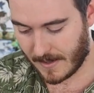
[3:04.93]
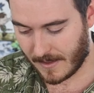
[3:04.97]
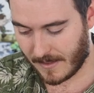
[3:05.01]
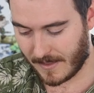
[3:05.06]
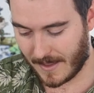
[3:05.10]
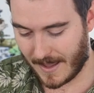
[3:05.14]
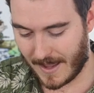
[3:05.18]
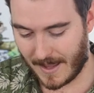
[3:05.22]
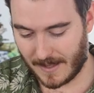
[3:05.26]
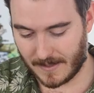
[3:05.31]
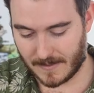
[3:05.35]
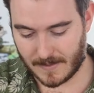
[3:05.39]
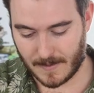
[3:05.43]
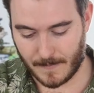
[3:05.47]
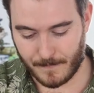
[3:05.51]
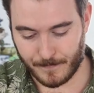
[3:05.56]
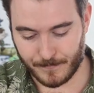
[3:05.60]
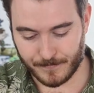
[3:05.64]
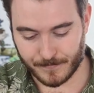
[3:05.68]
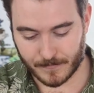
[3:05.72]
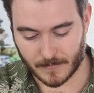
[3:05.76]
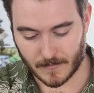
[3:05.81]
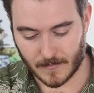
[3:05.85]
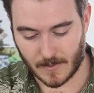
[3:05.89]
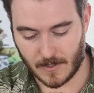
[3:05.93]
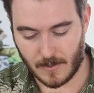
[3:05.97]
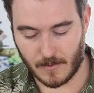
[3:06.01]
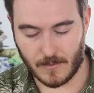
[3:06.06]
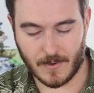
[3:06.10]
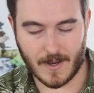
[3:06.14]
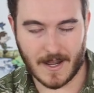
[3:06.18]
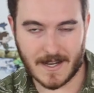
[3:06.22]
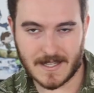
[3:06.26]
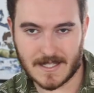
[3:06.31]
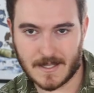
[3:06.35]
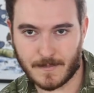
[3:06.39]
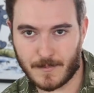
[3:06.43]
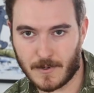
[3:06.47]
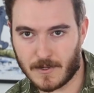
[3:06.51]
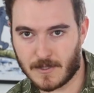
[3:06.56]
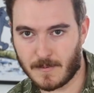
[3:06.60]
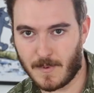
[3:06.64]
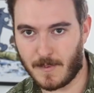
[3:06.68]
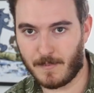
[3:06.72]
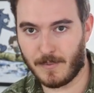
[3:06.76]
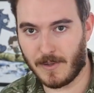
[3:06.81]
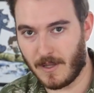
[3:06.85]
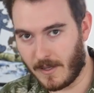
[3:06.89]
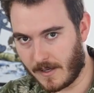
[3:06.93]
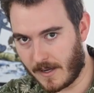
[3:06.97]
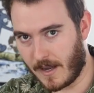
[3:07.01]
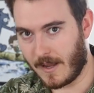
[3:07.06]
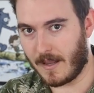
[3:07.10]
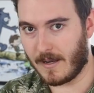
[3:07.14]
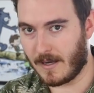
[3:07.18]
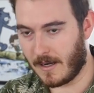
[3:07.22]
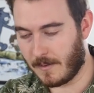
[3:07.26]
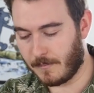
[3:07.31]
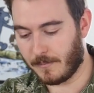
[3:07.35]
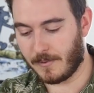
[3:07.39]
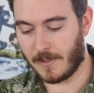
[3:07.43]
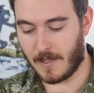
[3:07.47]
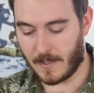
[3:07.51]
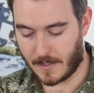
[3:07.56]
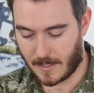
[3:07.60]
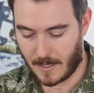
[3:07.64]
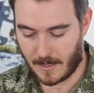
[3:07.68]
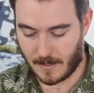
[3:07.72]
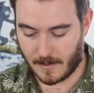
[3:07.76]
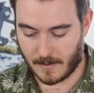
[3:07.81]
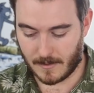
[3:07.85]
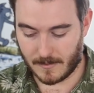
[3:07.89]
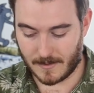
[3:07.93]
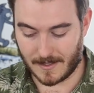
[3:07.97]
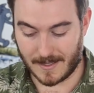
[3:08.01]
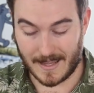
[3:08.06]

that you're not supposed to be plugging and unplugging